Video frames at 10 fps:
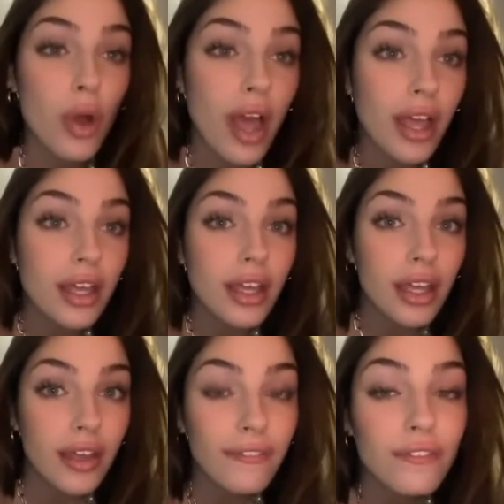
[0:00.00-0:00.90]
bro, I have no
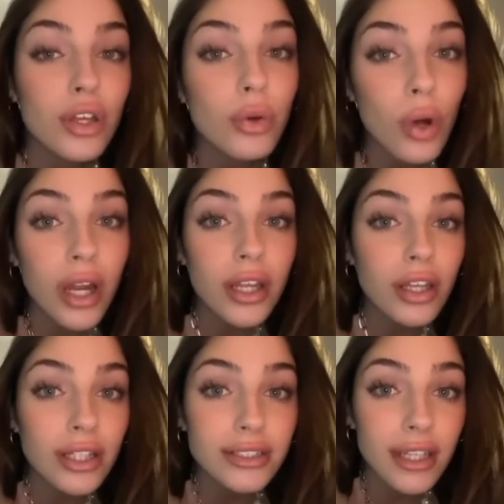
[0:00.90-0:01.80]
idea how to say your name.
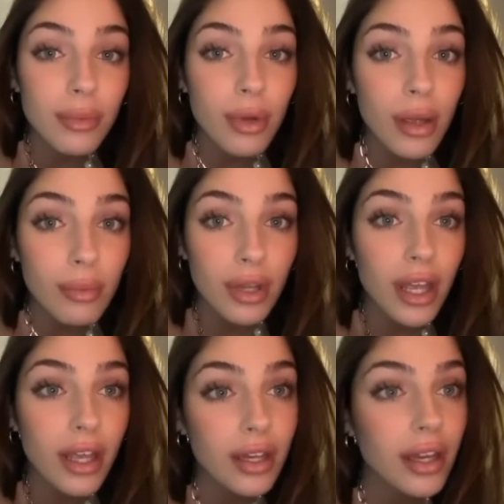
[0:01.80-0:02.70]
Has
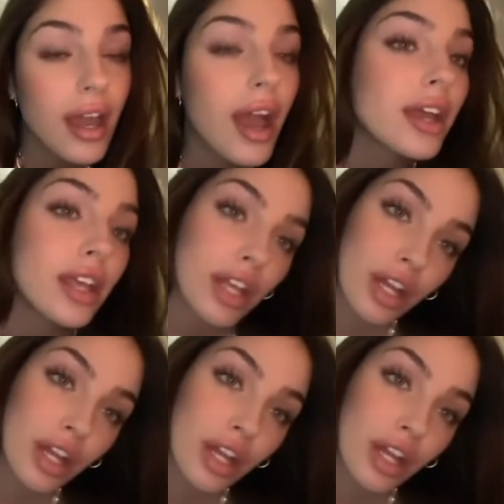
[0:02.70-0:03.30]
porn won?